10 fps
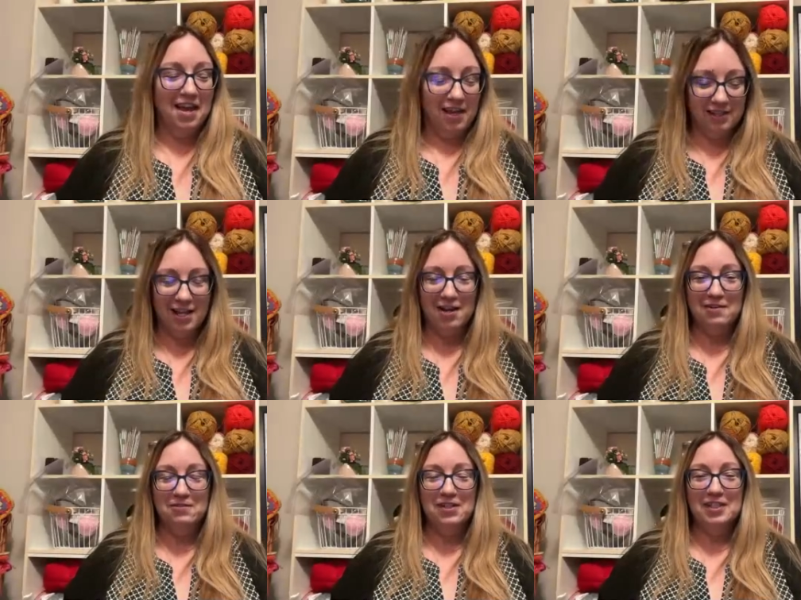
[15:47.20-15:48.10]
Is that how
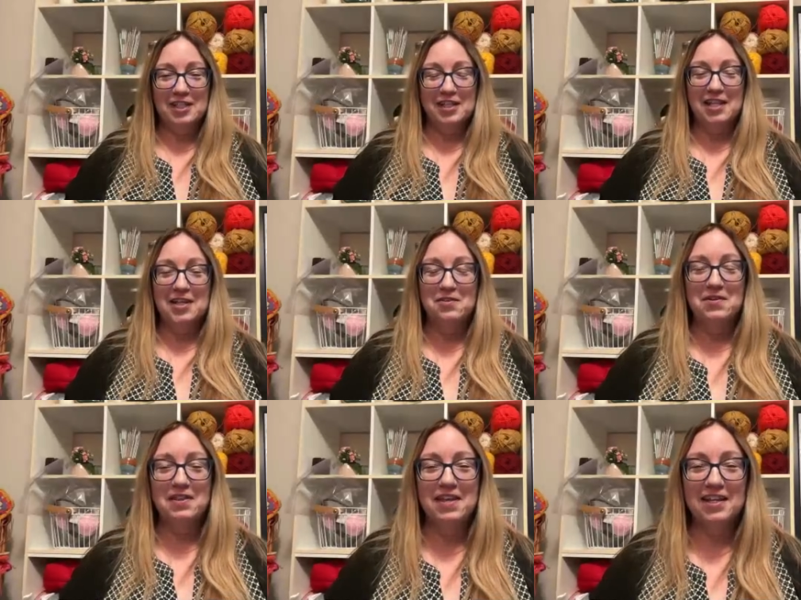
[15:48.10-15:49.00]
you just that's how you
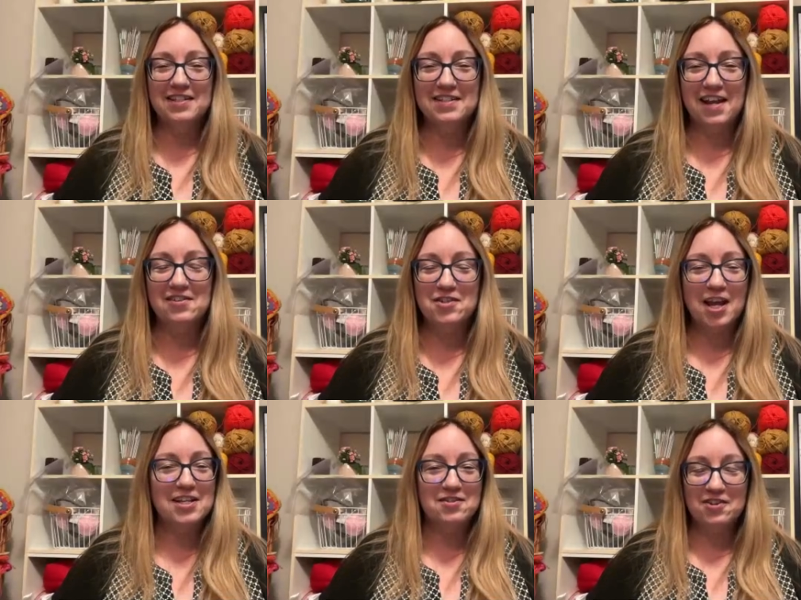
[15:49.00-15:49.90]
get things done,
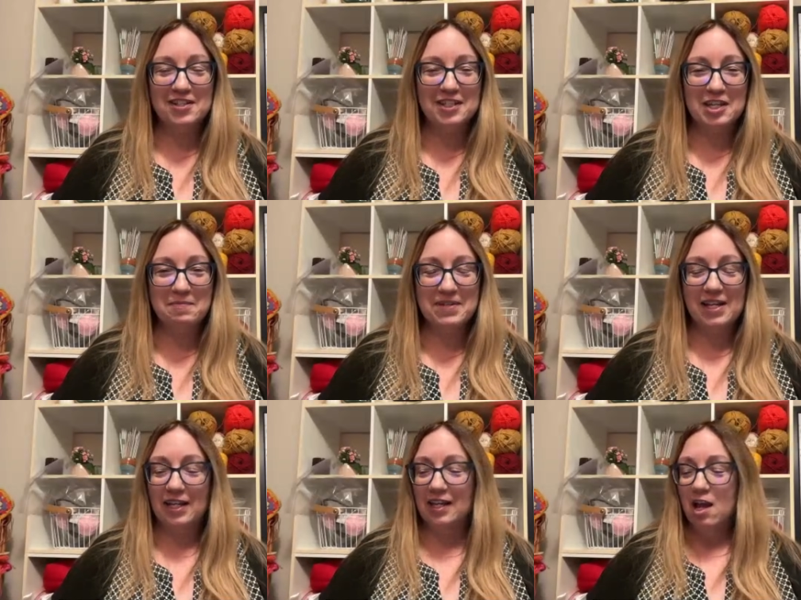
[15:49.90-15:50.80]
Jen, is just keep
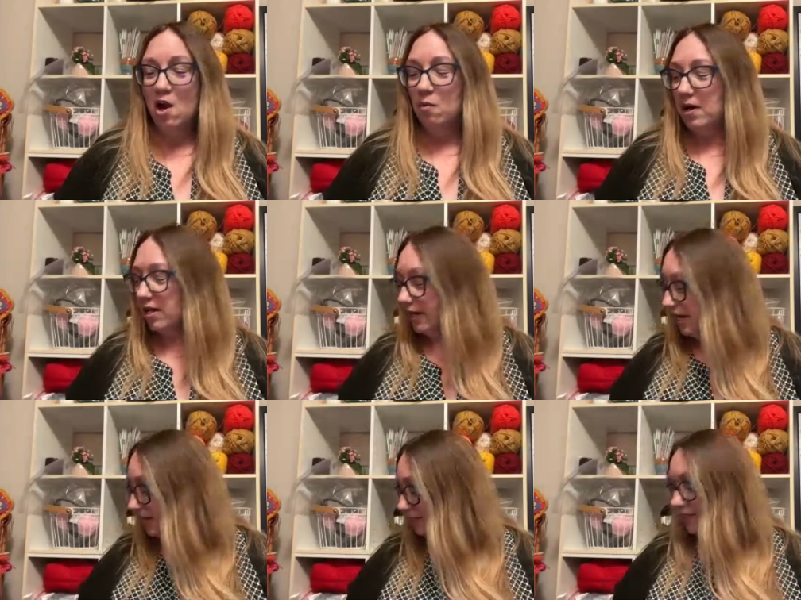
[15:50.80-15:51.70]
knitting? Well,
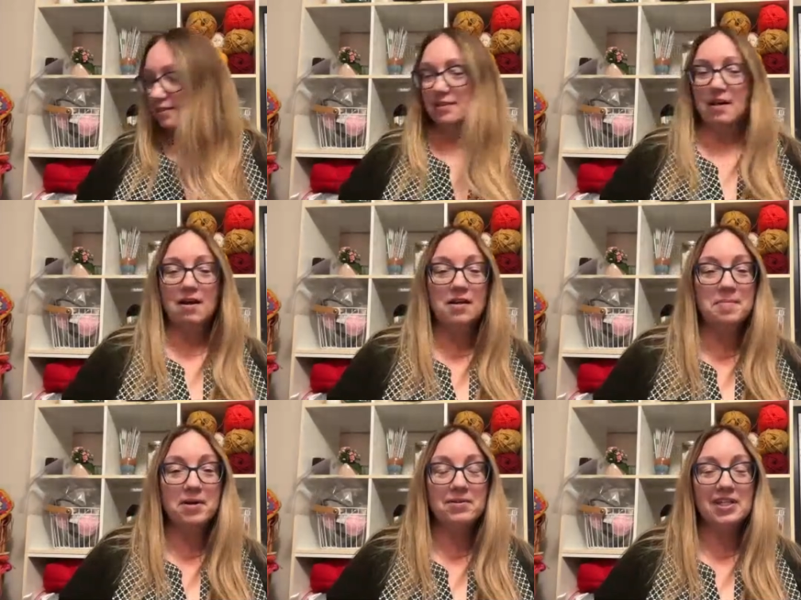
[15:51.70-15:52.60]
okay, let's talk
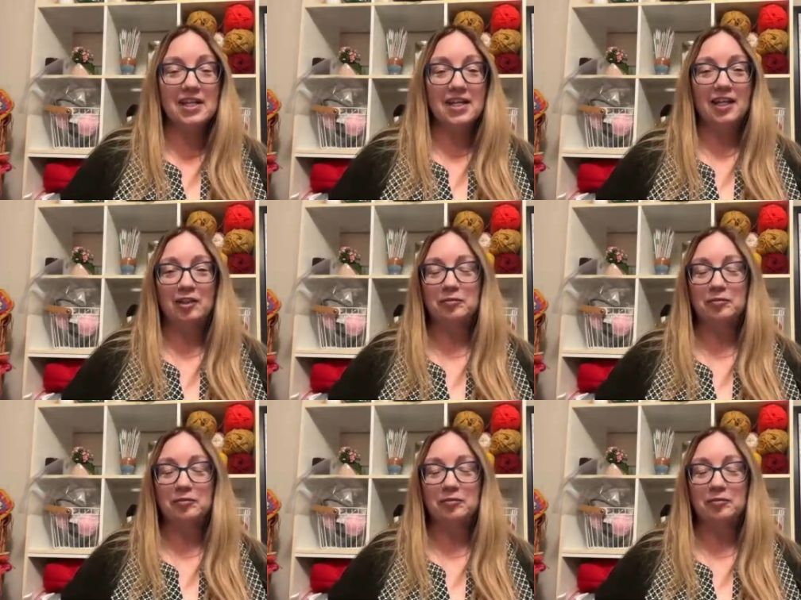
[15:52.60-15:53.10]
about knitting.